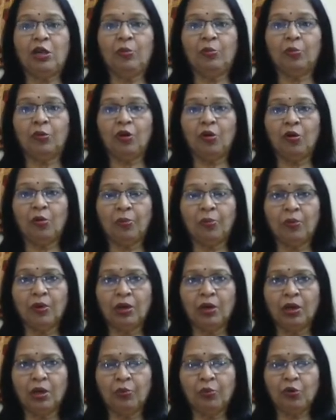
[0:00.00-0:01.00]

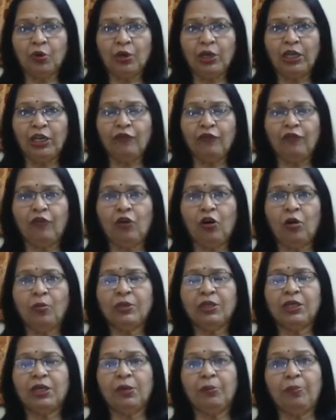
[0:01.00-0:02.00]
Poorly informed
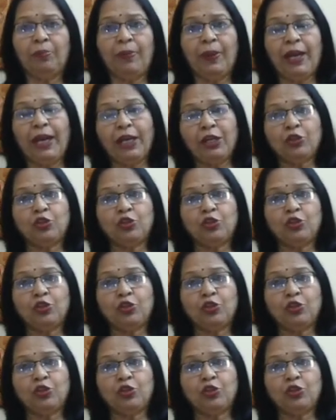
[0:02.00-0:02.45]
compared